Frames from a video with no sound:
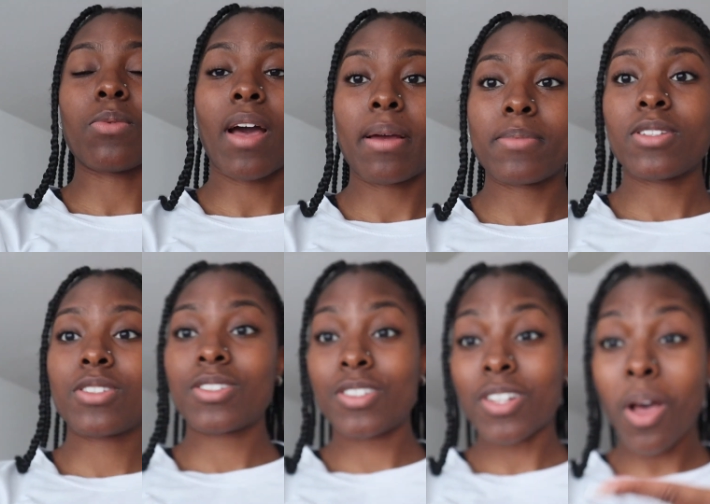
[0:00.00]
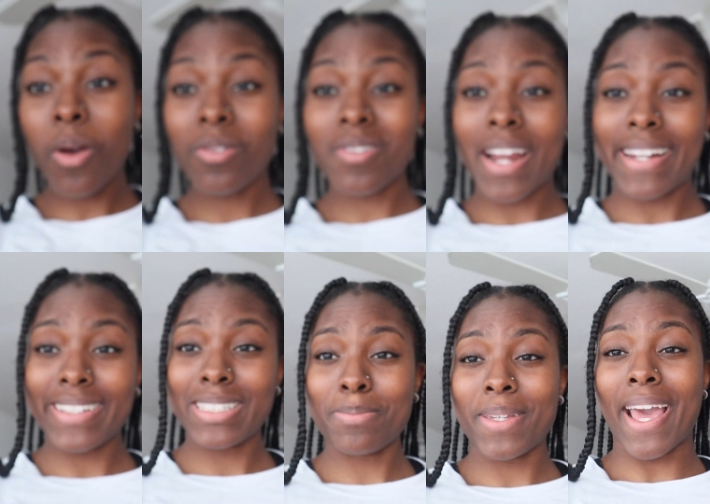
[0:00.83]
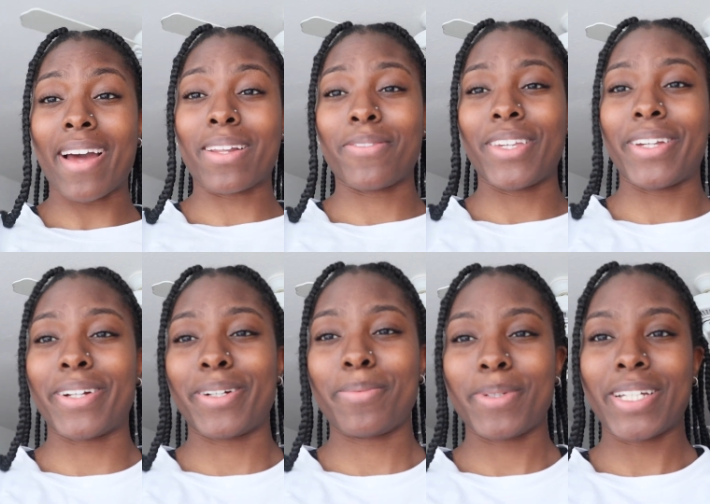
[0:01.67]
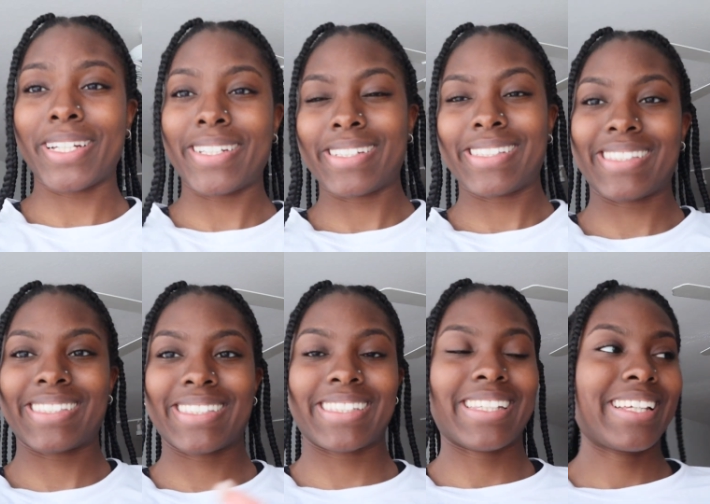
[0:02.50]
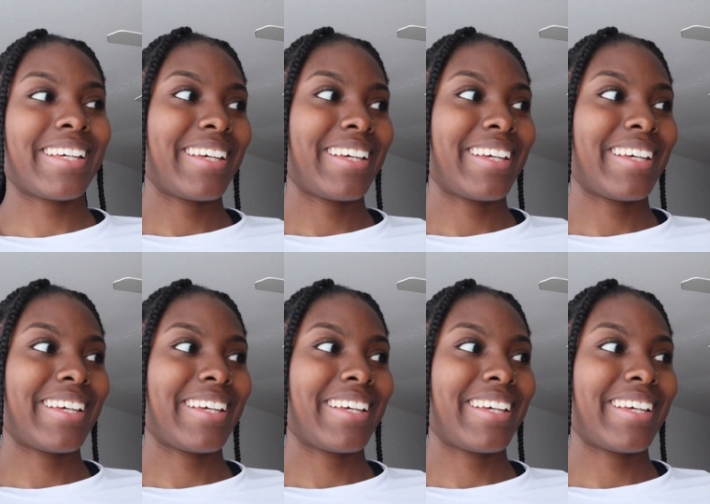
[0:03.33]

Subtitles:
why I'm so ready to be out of here, because,